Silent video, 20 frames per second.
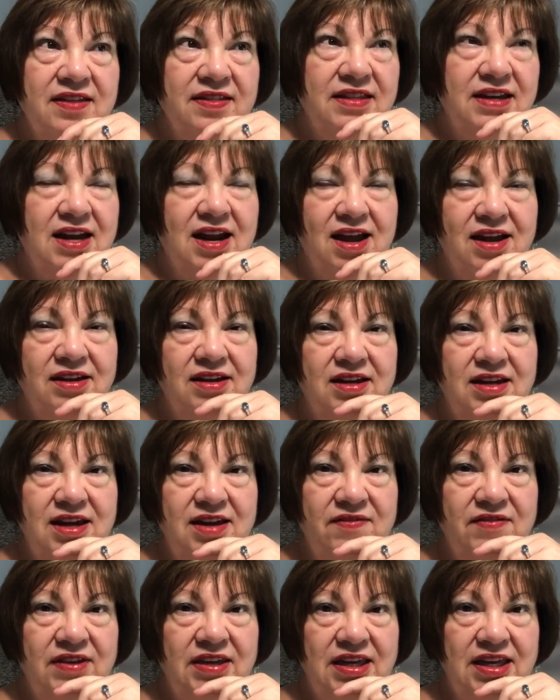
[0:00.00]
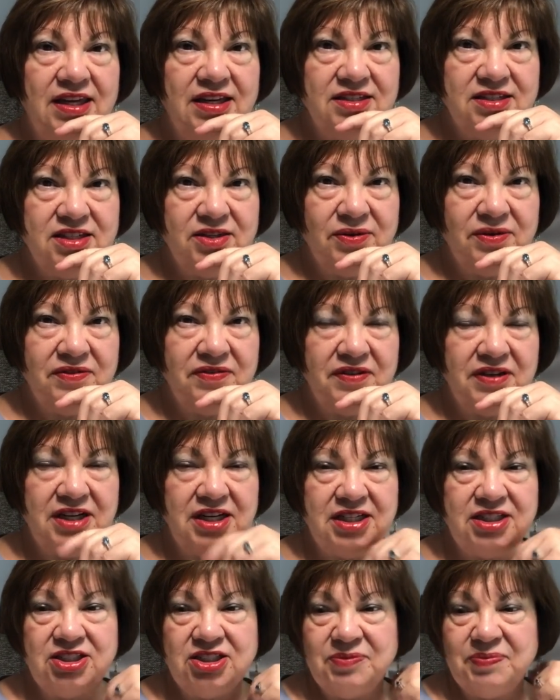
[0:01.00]
that I could even get to a
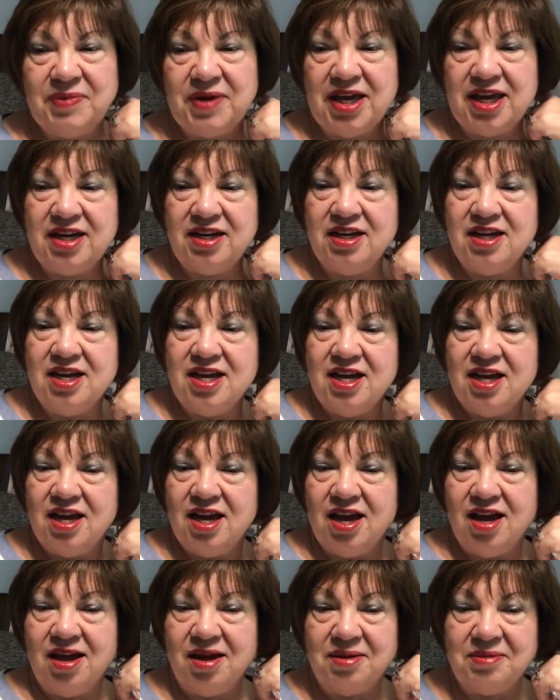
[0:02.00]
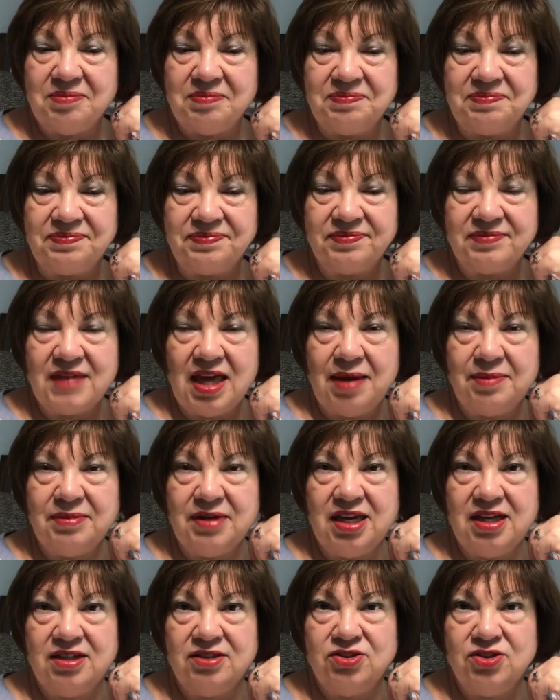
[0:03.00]
finish, but I'm
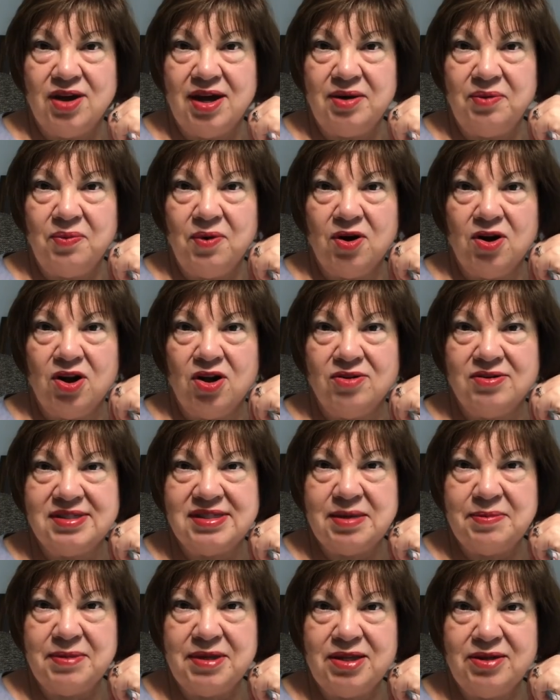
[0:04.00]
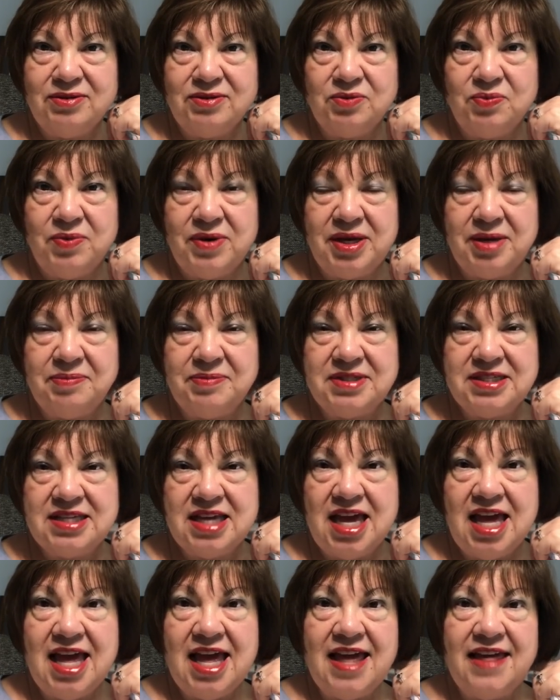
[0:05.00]
going to try to work on some of those whips
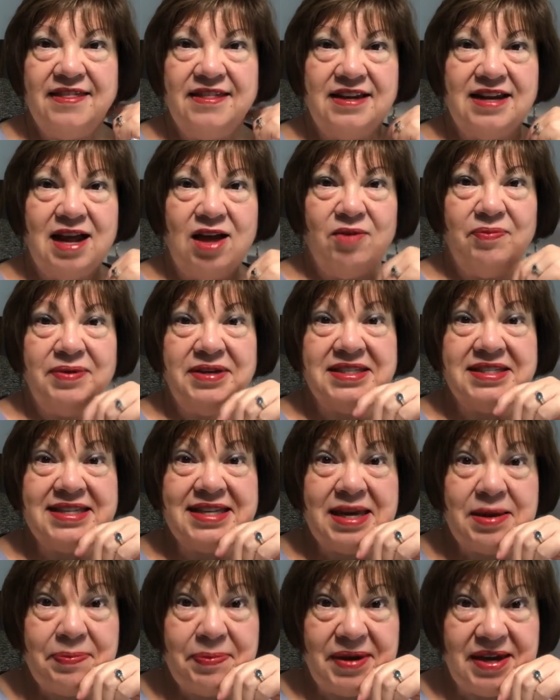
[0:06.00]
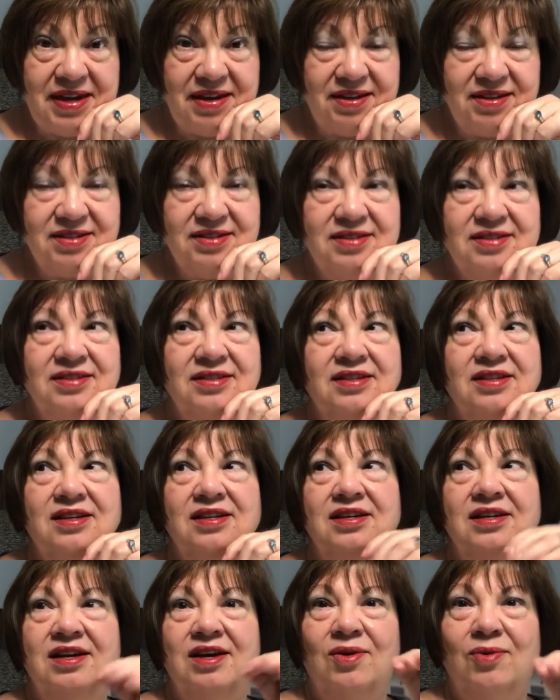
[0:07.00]
that I'll be skipping
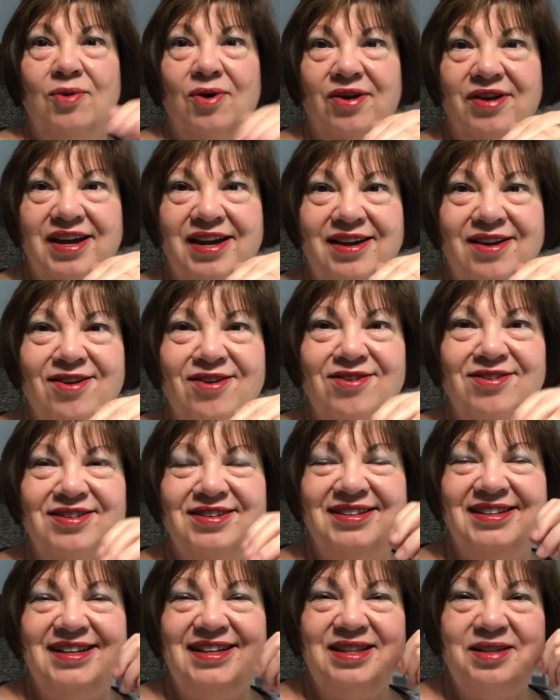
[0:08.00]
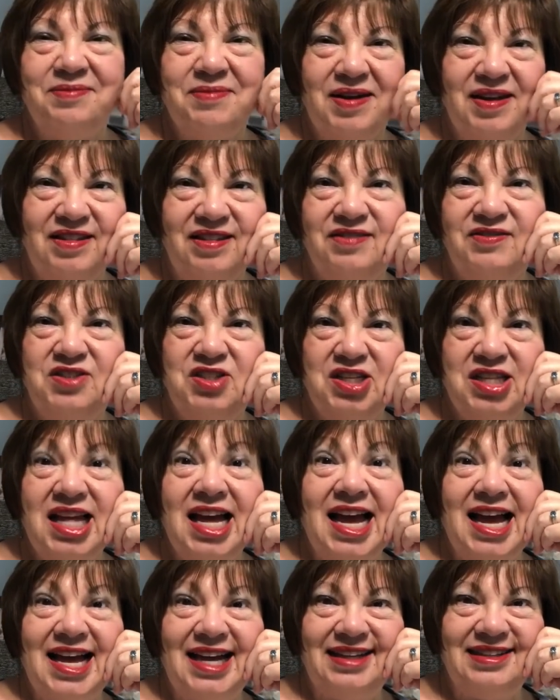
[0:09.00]
working on in the month of
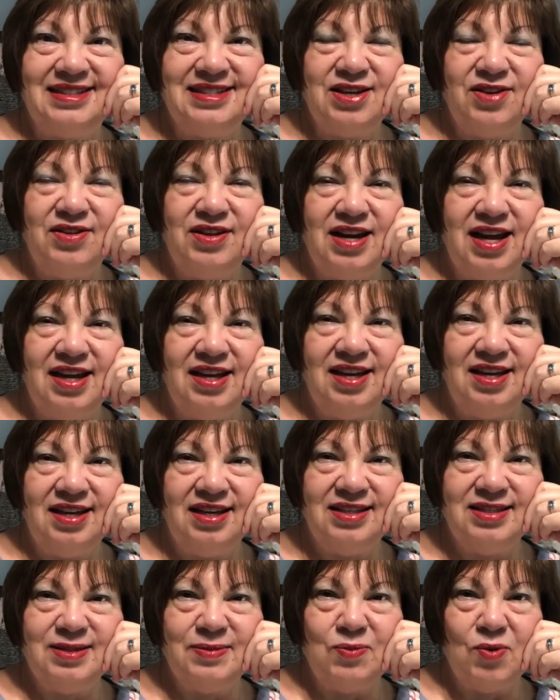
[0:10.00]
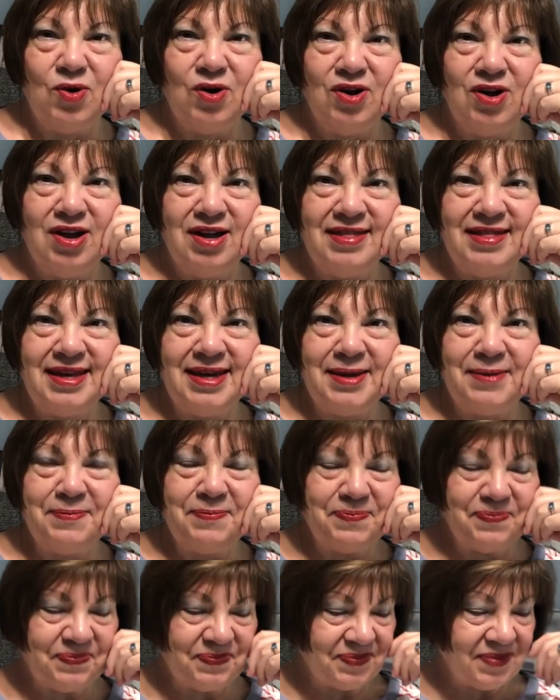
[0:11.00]
July so that I can get some work on them.
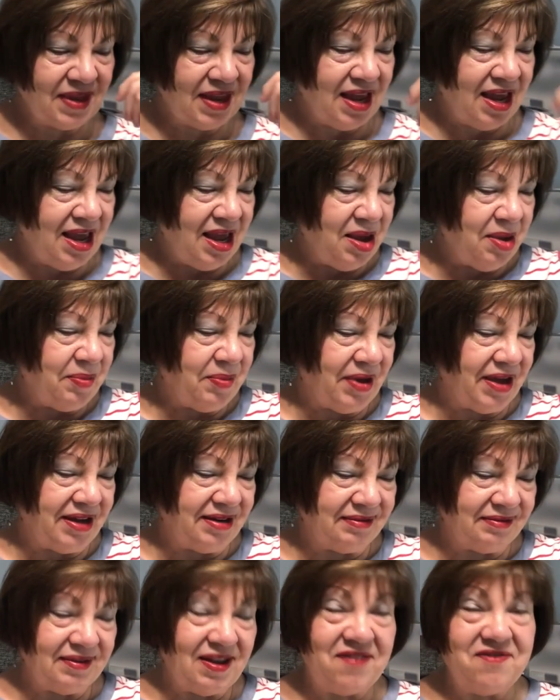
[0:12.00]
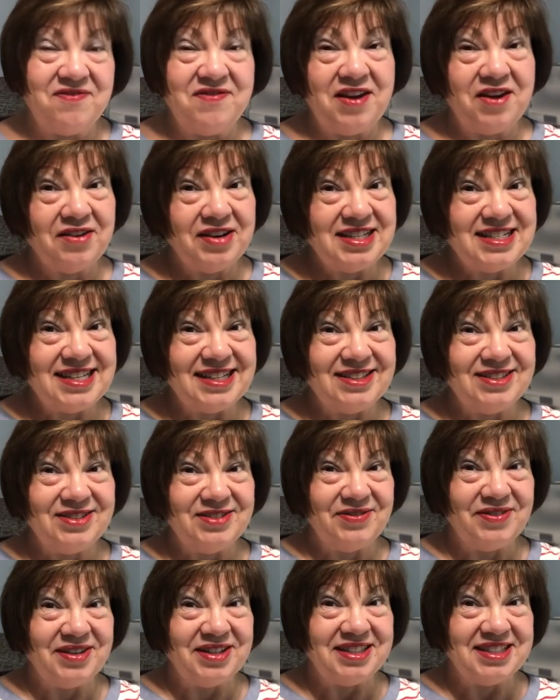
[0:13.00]
But very
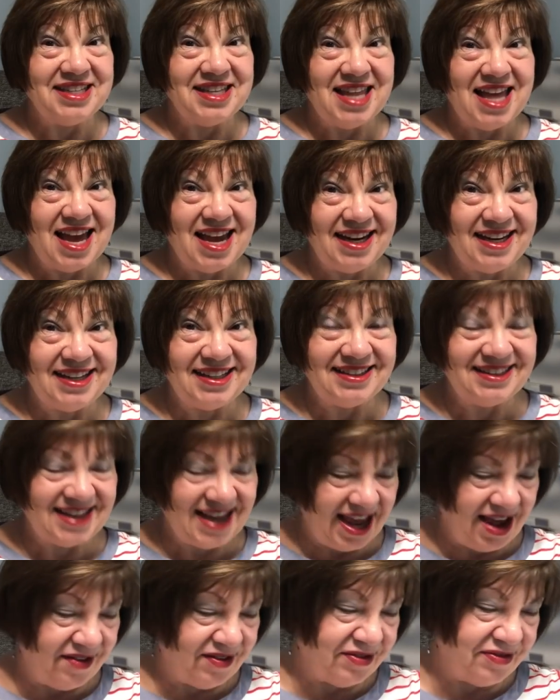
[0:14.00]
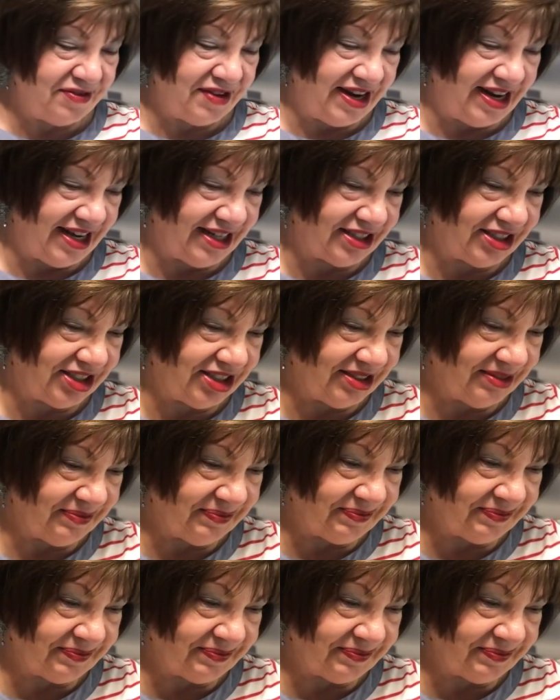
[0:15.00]
tickled, very delighted to have a finish.